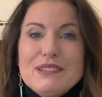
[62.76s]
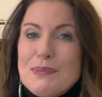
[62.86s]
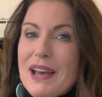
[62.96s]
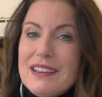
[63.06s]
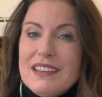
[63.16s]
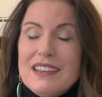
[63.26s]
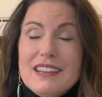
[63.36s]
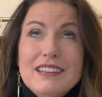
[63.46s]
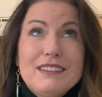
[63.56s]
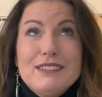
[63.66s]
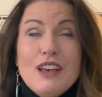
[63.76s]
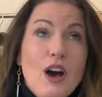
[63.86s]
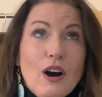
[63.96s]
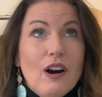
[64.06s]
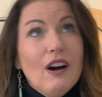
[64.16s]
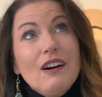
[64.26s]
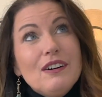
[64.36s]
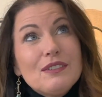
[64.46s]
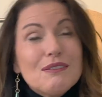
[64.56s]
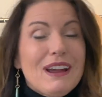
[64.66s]
packing is
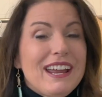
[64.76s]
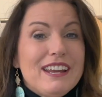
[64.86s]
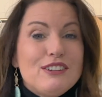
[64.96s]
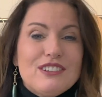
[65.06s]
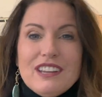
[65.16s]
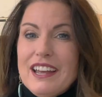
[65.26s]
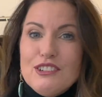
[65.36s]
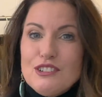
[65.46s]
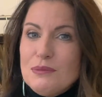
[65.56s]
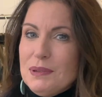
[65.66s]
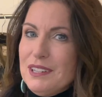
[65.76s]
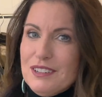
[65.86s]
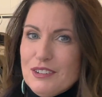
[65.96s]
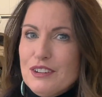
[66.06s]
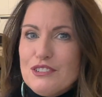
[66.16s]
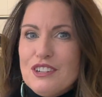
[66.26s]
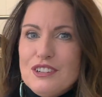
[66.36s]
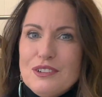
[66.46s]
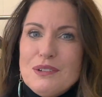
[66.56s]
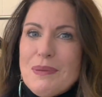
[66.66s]
all the rage and I should be encouraging
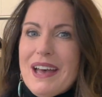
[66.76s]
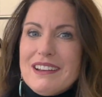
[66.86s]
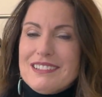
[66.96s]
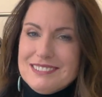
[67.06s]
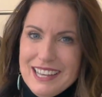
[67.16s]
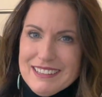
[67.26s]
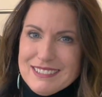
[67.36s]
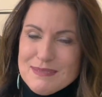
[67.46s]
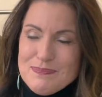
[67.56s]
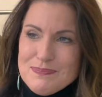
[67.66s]
you to pack less.